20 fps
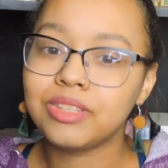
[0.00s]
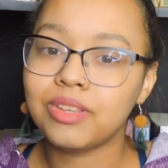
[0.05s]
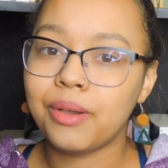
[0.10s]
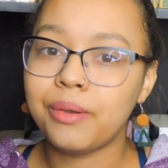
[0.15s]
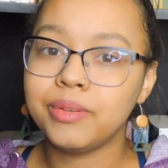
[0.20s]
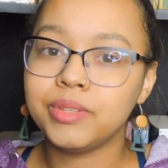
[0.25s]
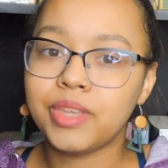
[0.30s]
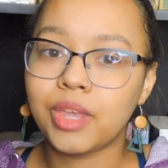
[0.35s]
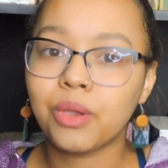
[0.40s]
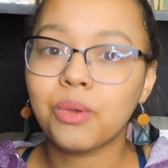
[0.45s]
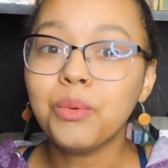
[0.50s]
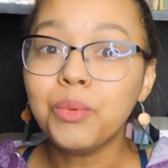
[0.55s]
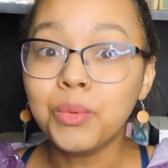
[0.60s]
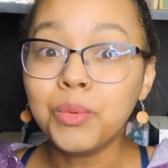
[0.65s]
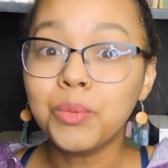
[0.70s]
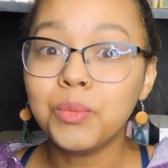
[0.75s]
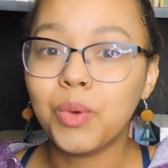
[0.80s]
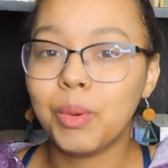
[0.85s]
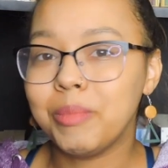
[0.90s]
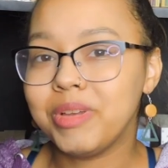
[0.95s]
So I was like,
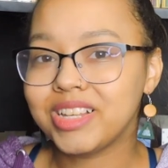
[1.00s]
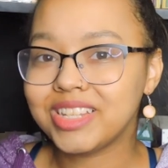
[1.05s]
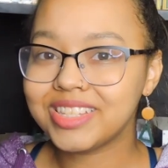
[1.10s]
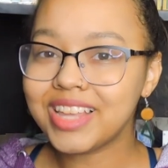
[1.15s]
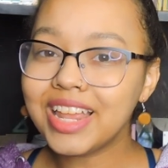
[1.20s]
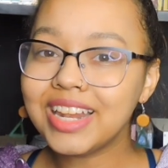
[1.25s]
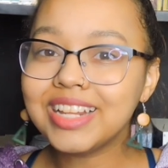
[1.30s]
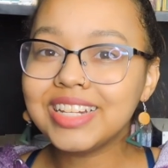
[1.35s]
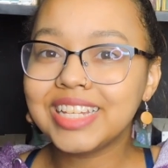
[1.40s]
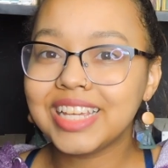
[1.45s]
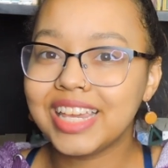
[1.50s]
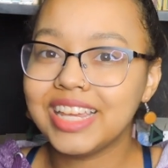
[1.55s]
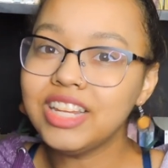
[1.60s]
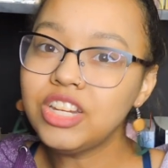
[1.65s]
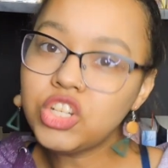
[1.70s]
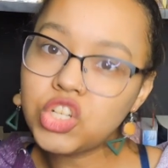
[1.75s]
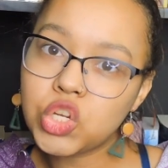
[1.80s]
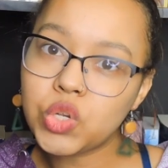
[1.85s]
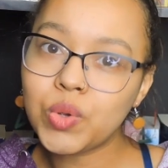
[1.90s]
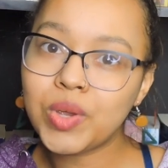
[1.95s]
ooh, I'm excited to get
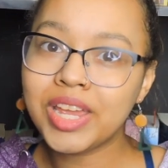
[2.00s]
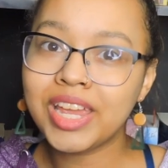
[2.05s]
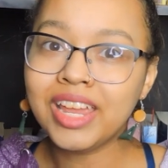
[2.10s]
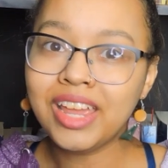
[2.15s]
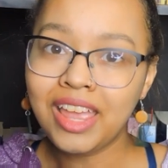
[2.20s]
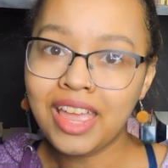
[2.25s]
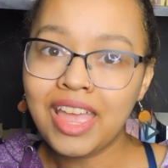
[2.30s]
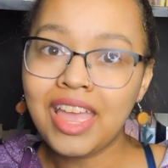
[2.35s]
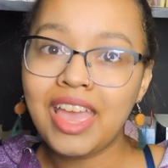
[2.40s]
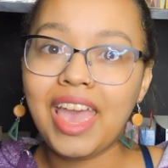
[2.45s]
into it.